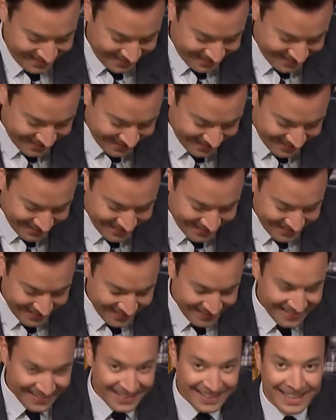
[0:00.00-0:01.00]

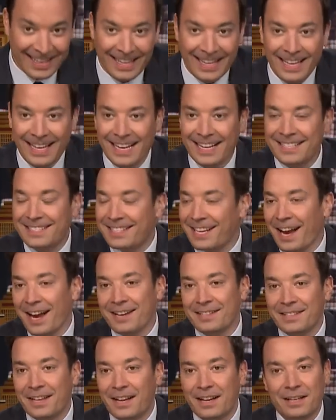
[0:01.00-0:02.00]
What? His
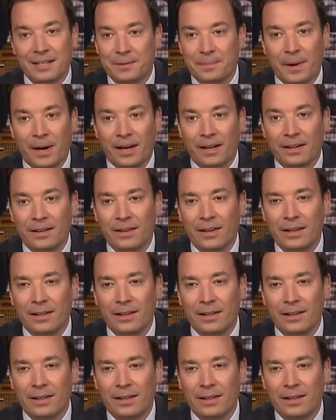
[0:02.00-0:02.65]
tie's not in his pocket, no.